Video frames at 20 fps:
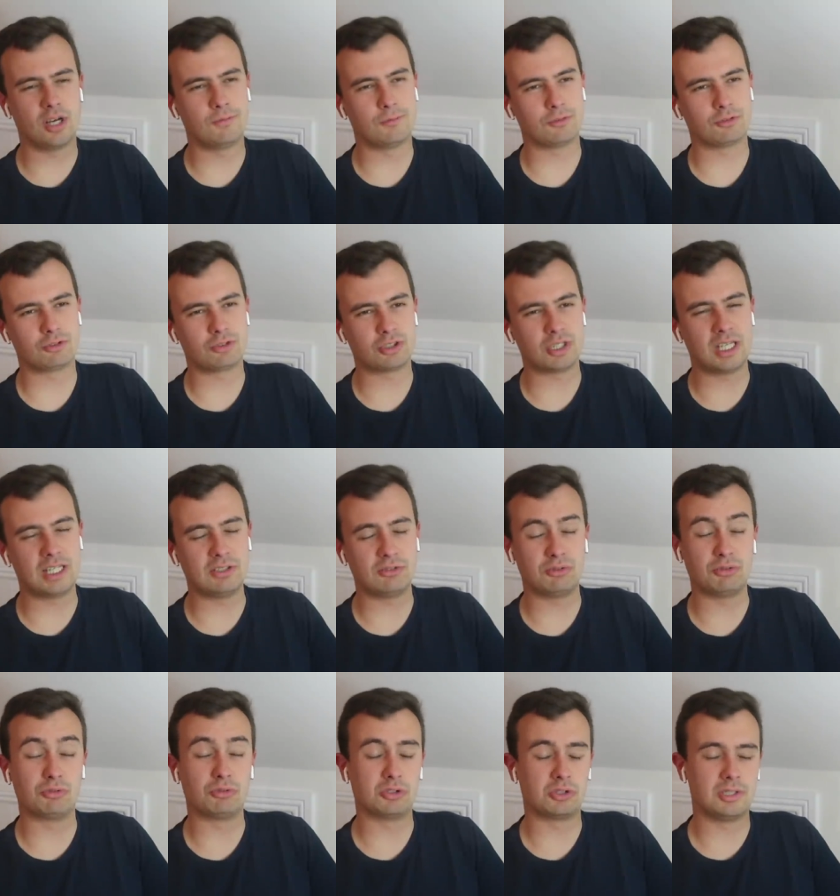novice
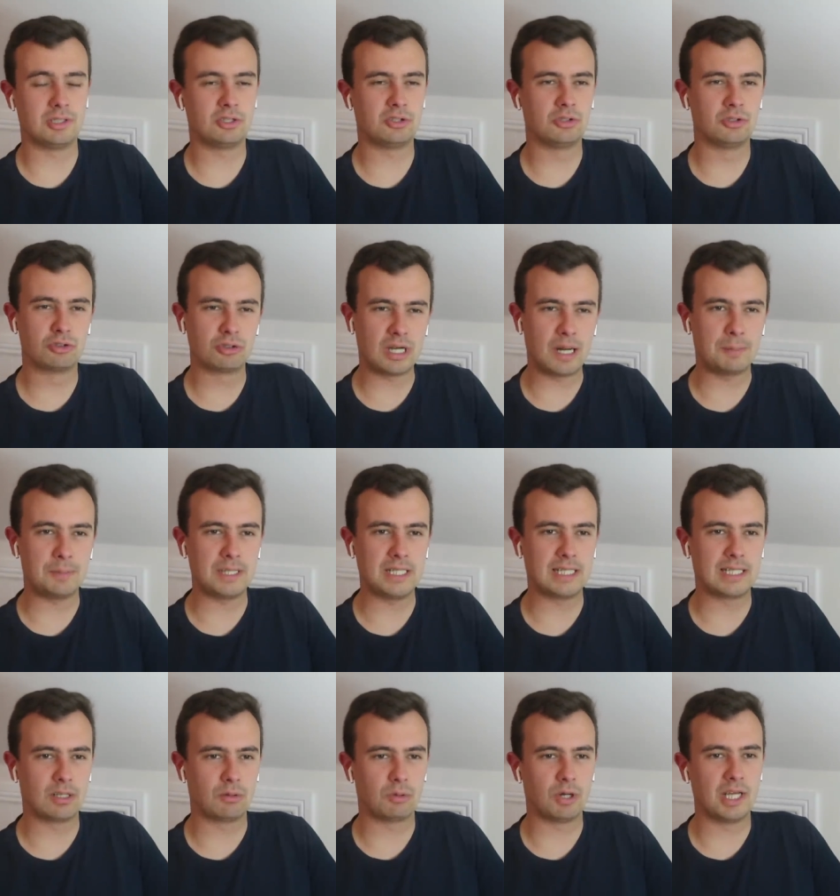chase, was a trappy
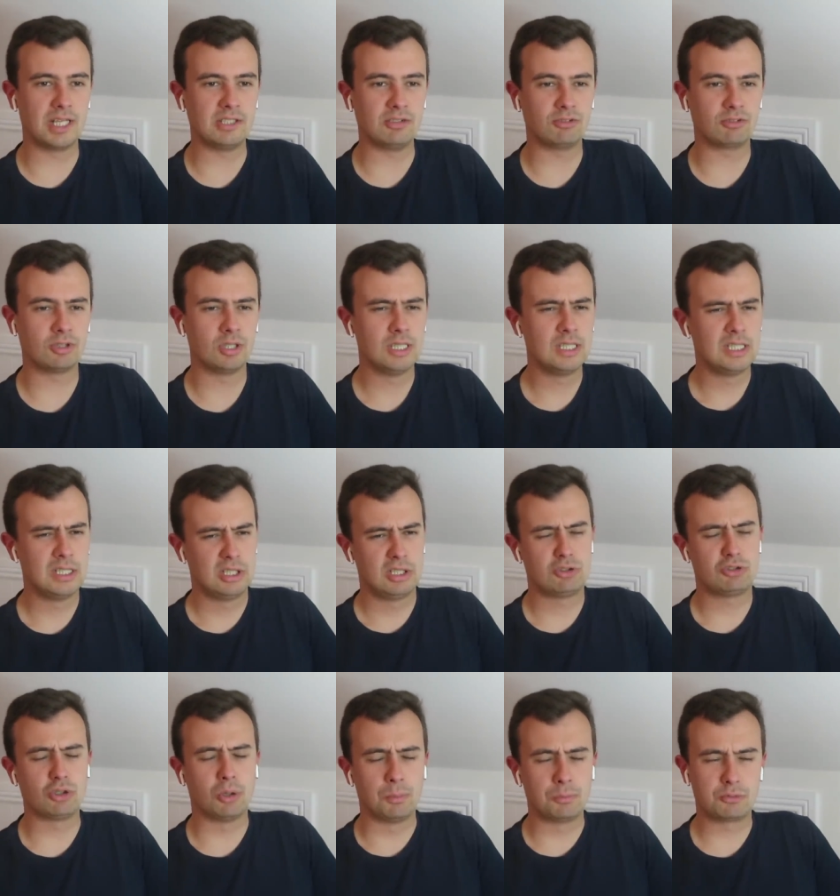little race,
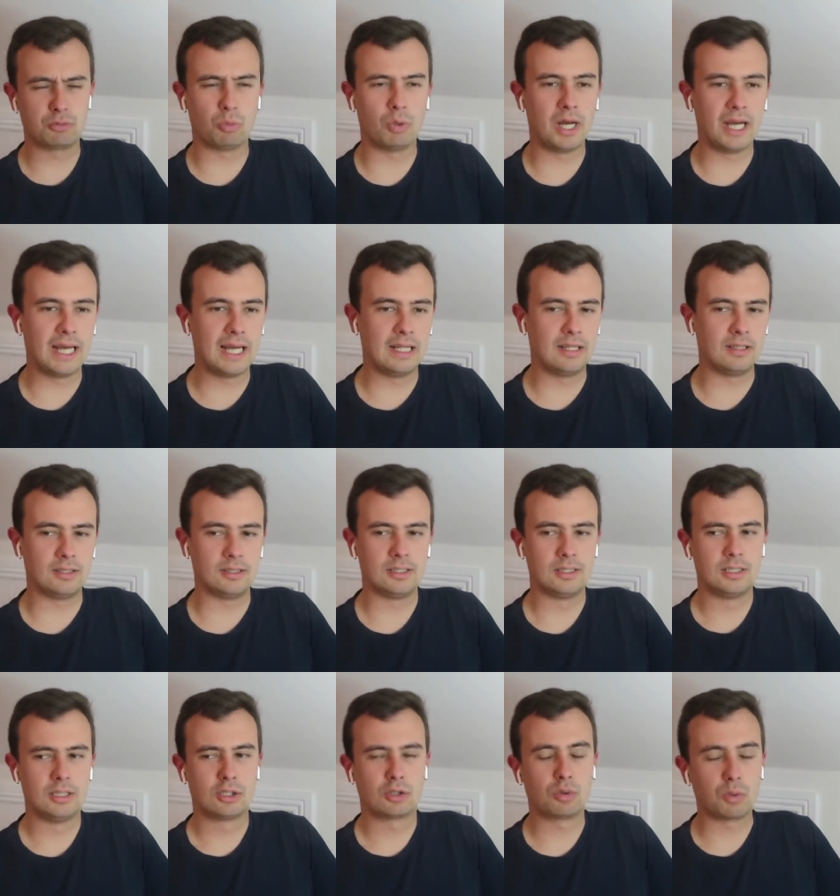jumped
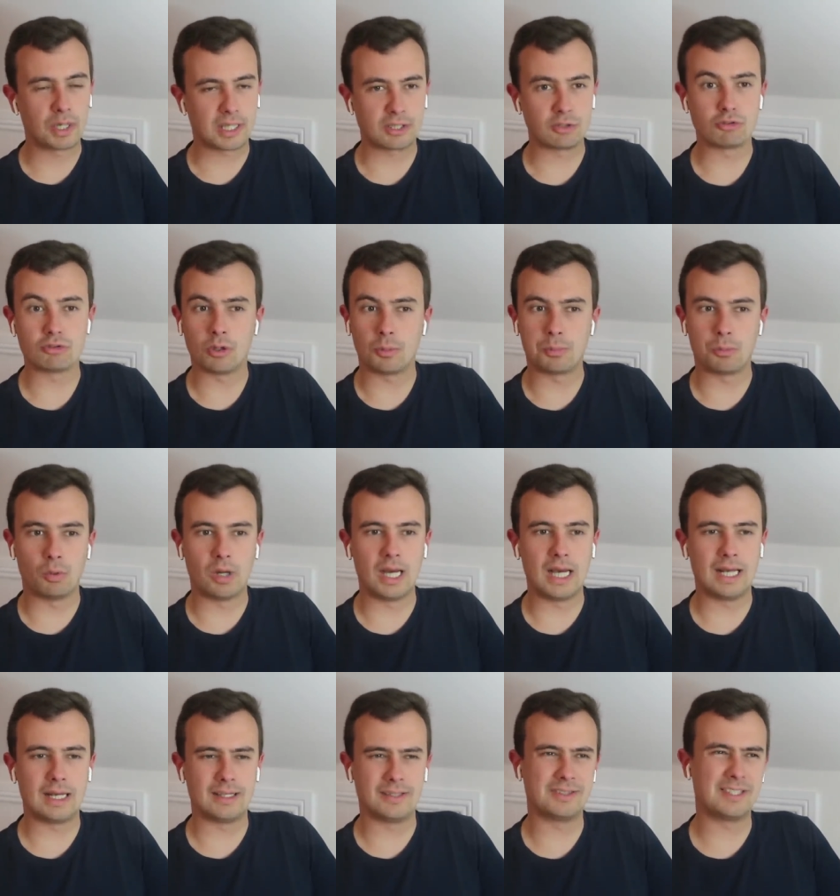well quickened up
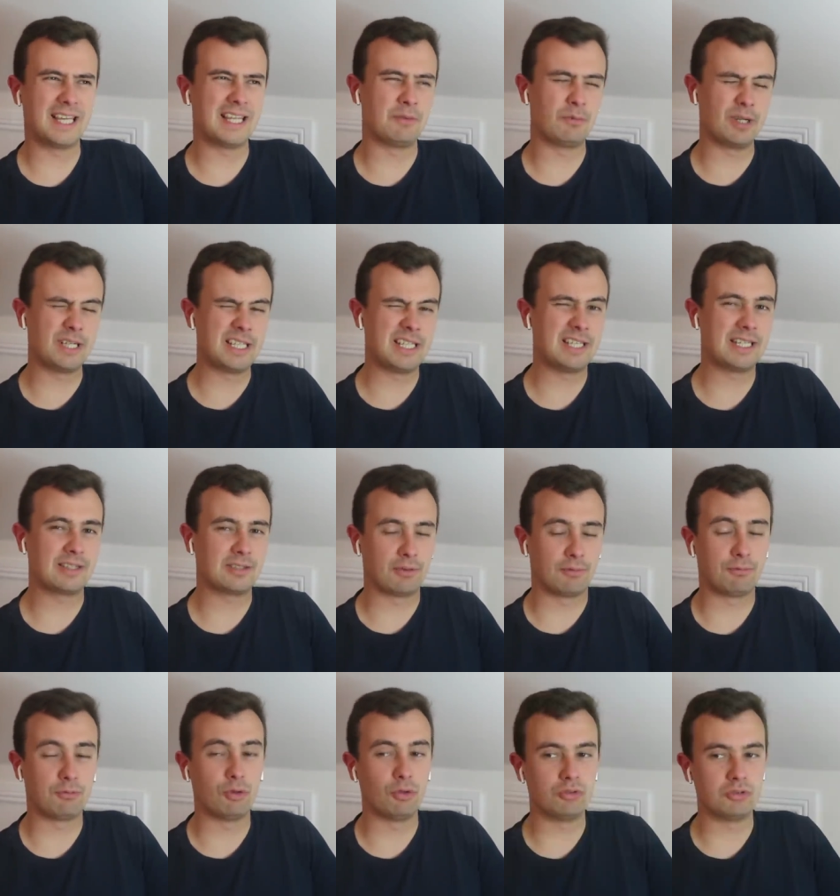well, and then when he hit the
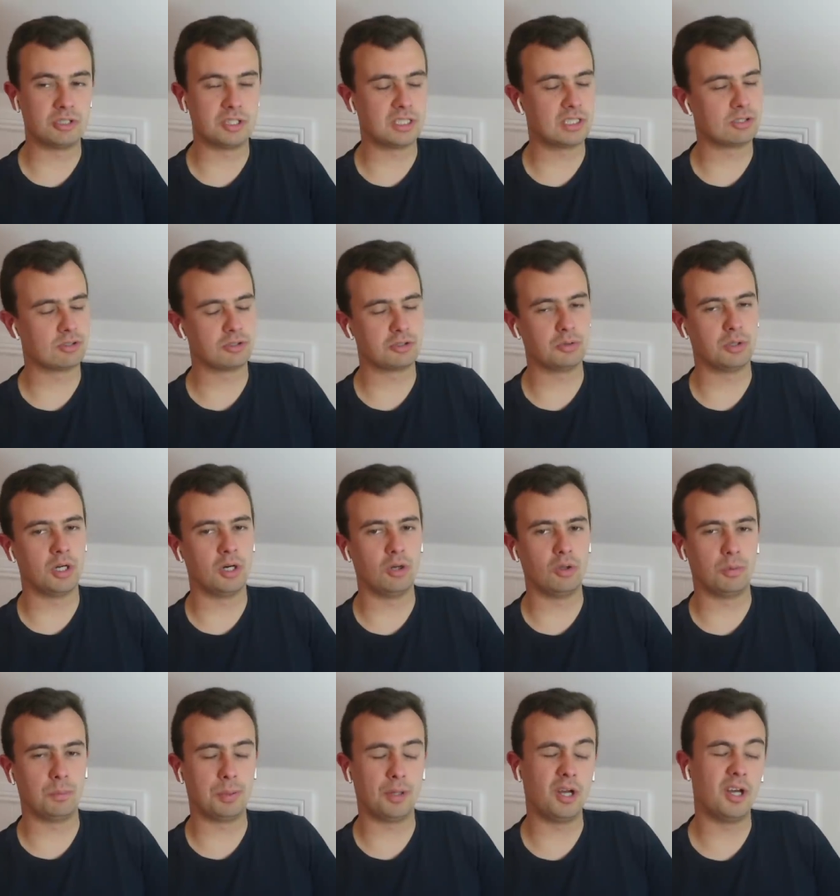front, he didn't do a
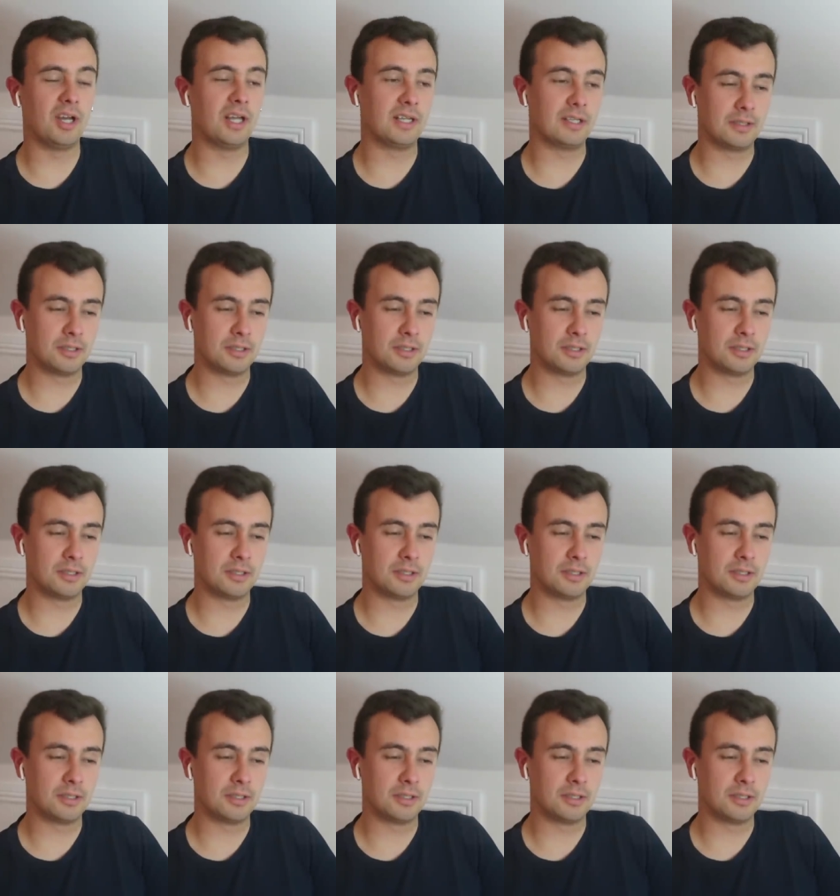whole pile.